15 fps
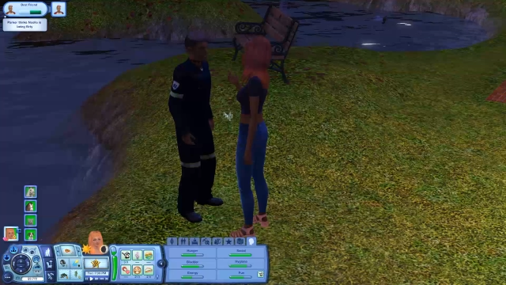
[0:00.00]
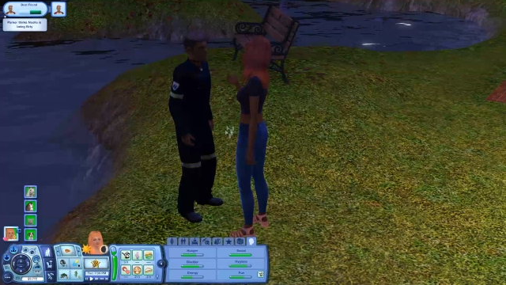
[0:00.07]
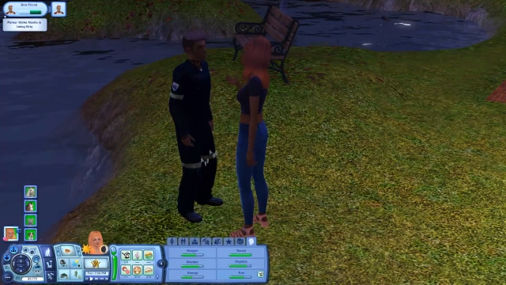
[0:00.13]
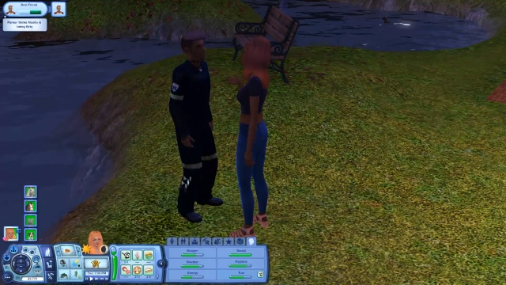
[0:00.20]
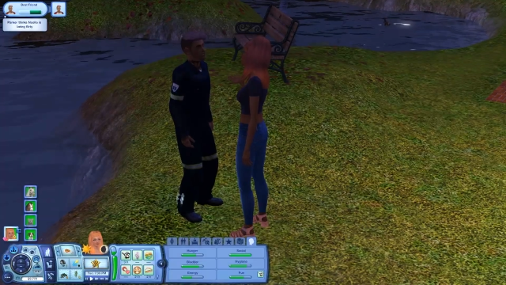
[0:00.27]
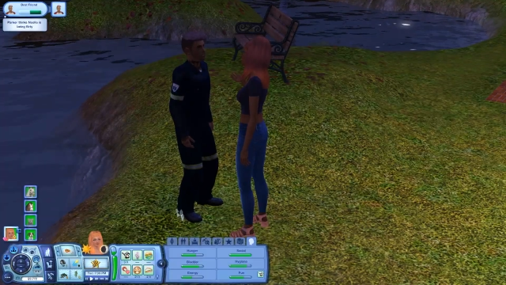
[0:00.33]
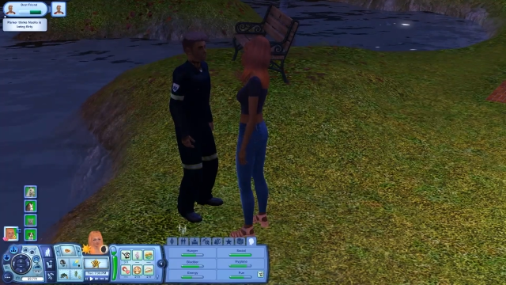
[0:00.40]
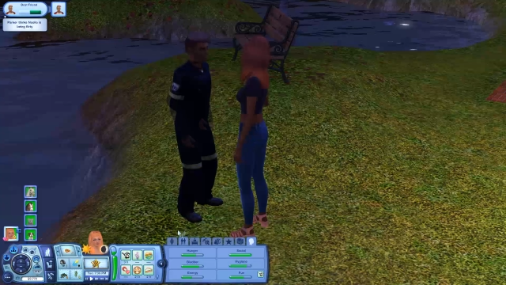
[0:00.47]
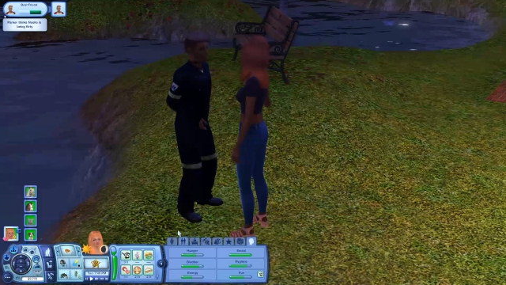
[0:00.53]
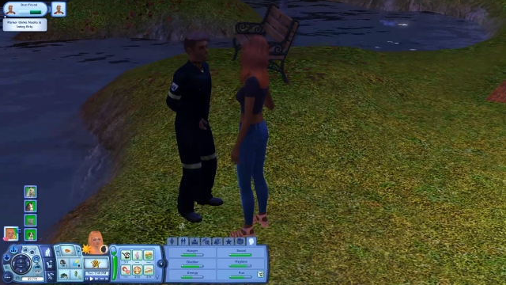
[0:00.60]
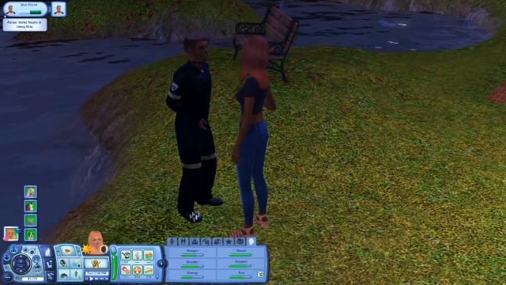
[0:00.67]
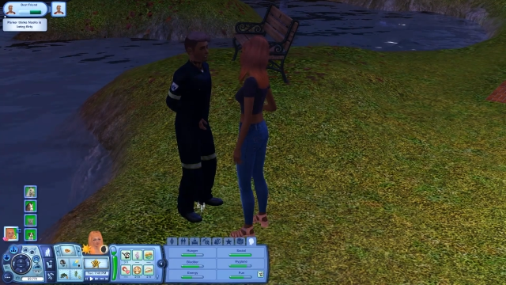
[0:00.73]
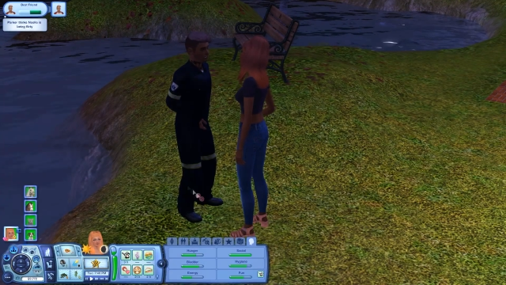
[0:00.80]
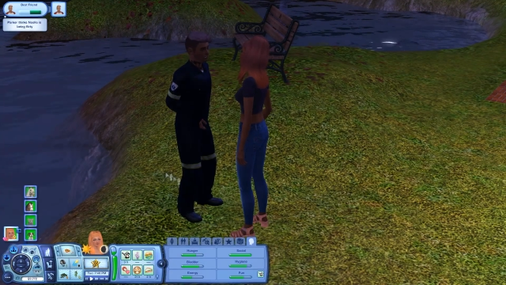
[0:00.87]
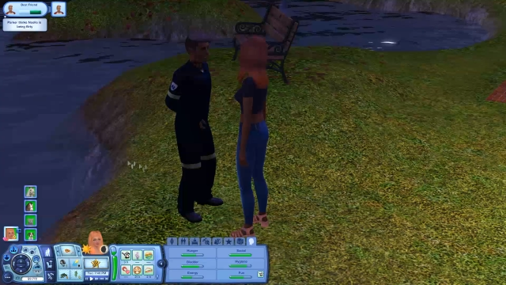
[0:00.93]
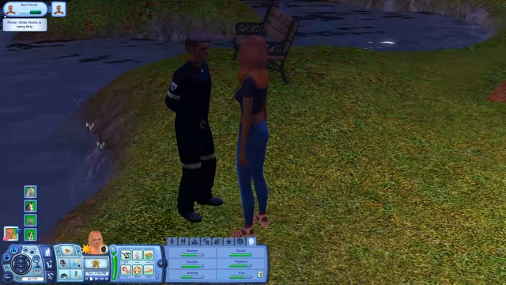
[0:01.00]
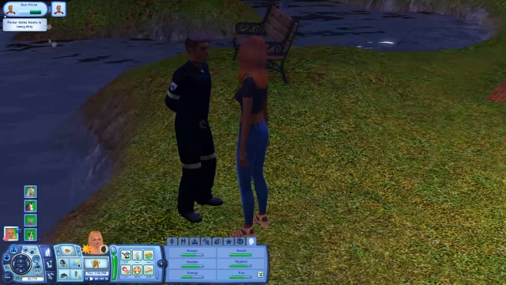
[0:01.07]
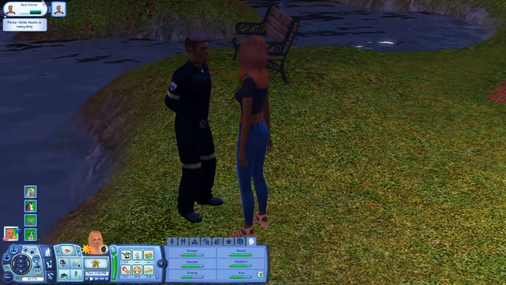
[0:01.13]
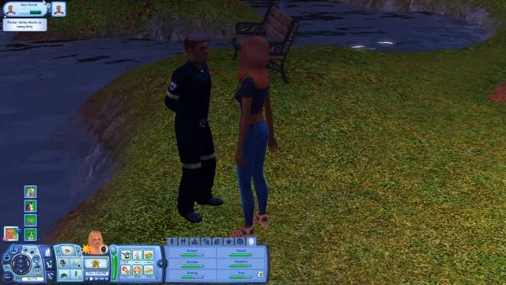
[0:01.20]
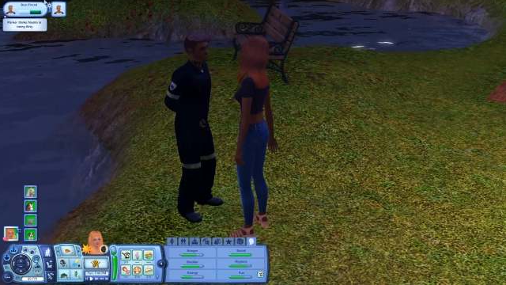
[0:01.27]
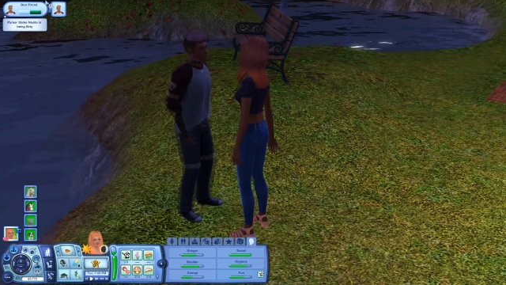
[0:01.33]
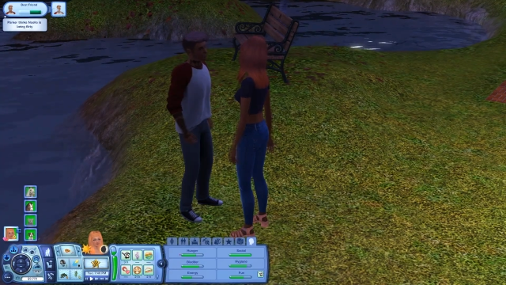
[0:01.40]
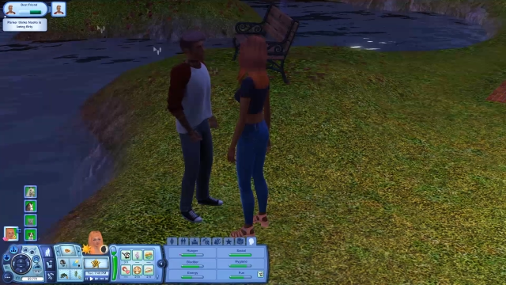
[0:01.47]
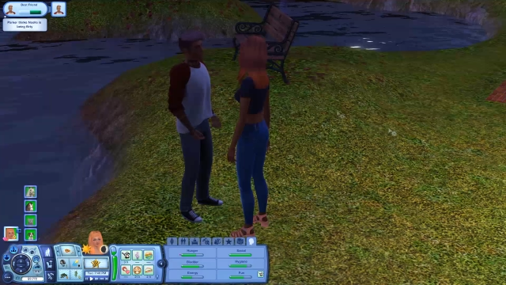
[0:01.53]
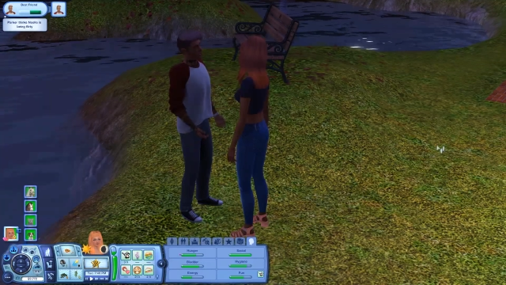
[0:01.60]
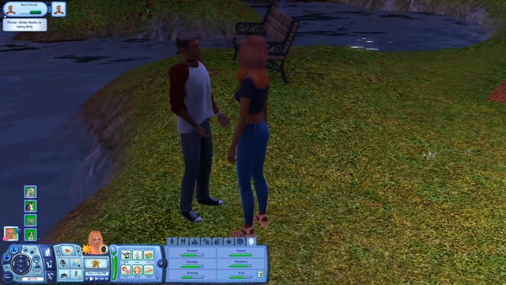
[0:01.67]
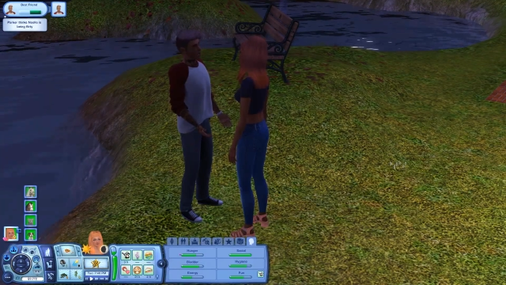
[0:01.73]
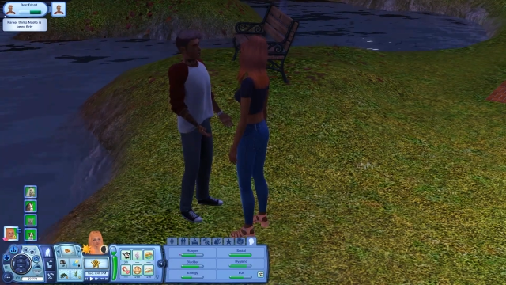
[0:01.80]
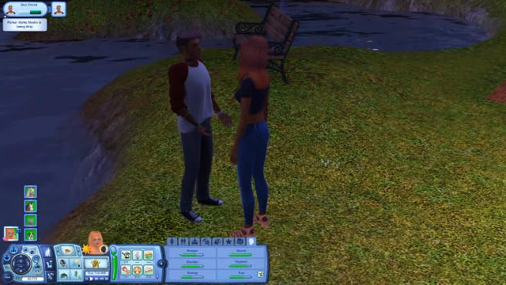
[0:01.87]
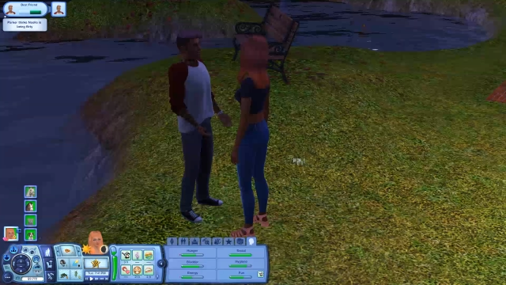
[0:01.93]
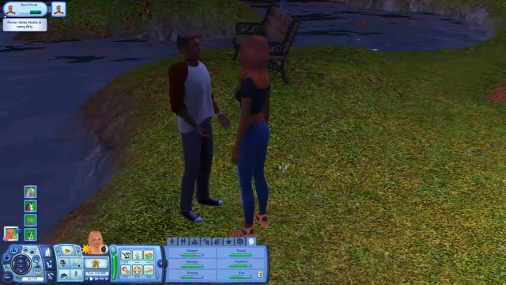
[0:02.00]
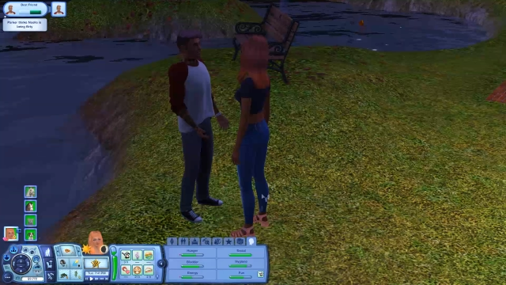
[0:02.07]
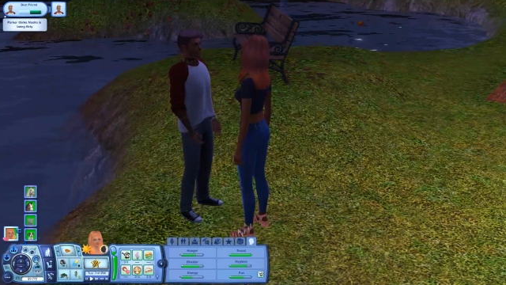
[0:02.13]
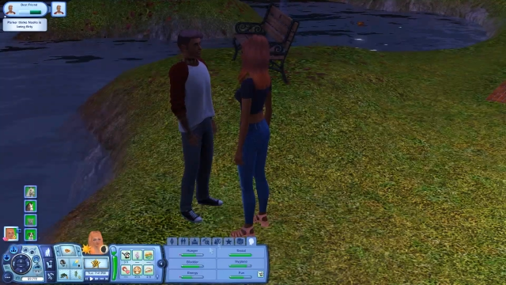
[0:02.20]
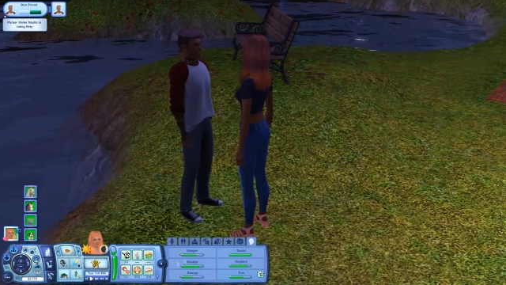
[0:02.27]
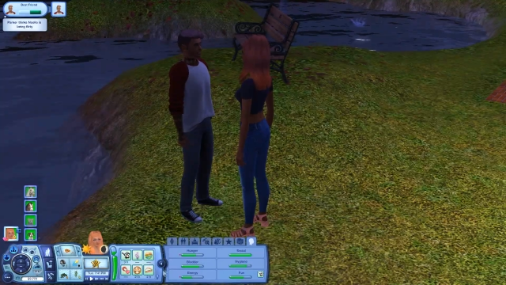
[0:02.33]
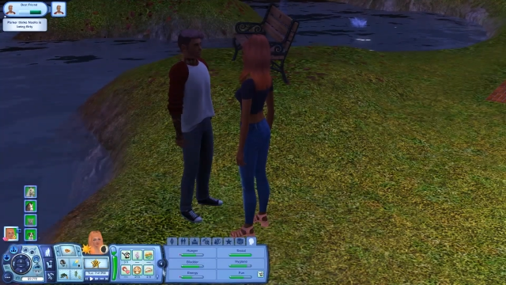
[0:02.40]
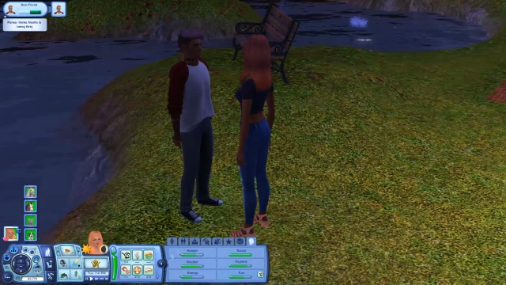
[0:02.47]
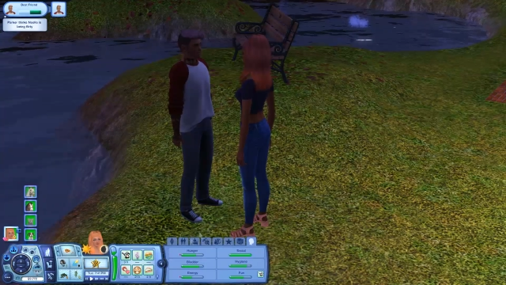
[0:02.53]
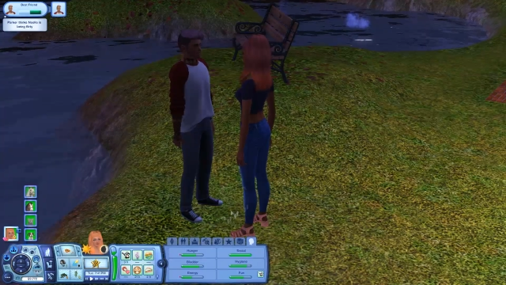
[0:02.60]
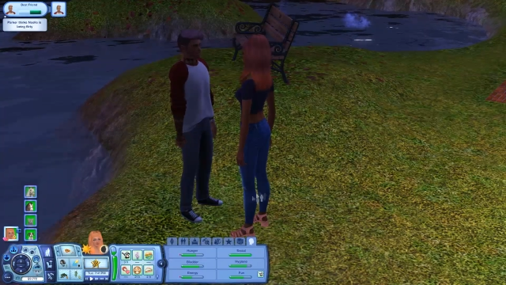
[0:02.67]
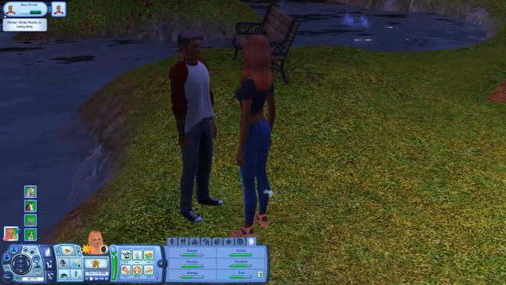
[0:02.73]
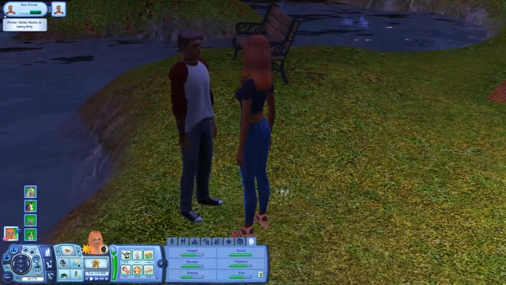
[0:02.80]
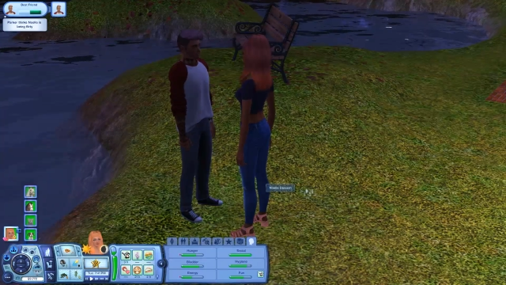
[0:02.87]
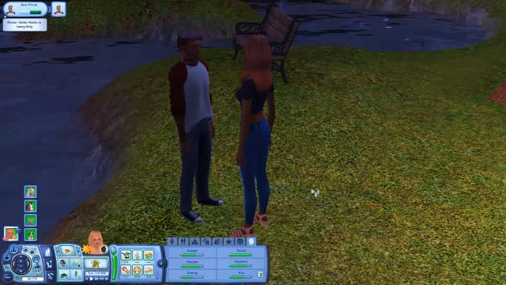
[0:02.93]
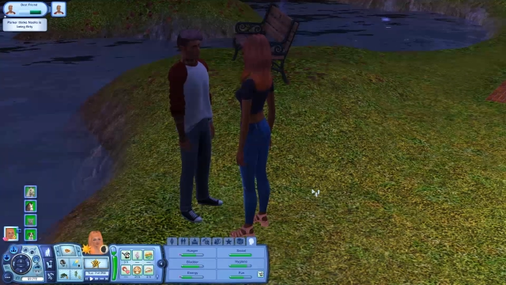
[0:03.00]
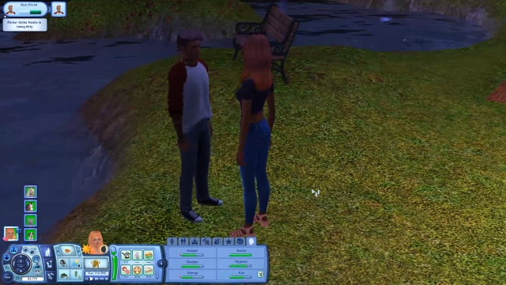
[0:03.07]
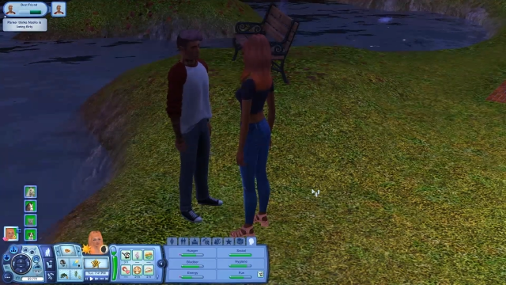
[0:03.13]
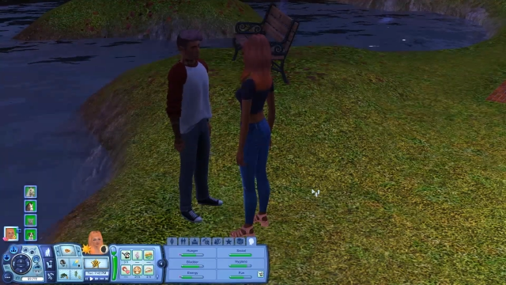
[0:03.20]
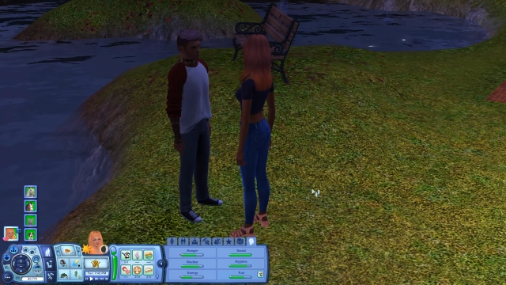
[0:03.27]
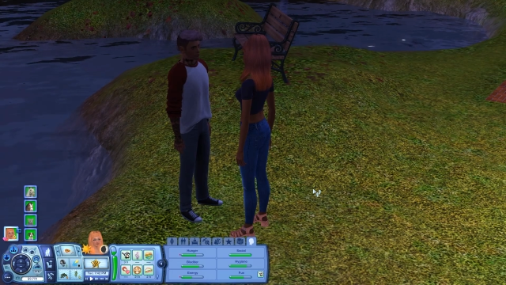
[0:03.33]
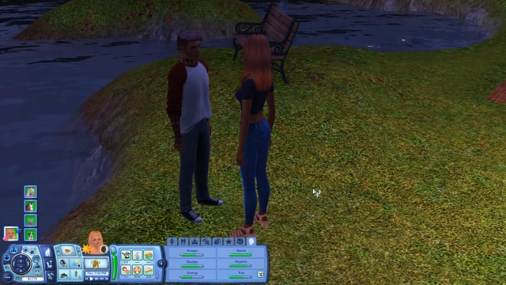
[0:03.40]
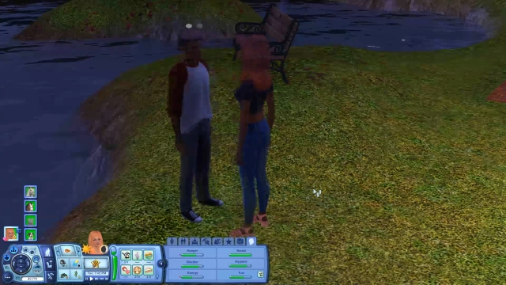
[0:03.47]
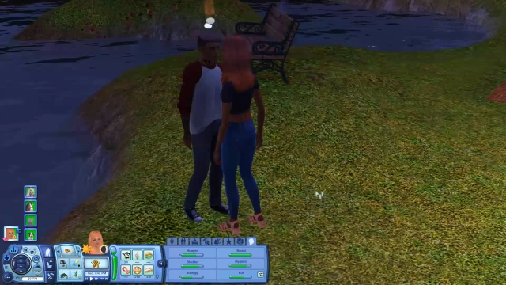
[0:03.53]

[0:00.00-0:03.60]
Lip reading: [unreadable: no face in view]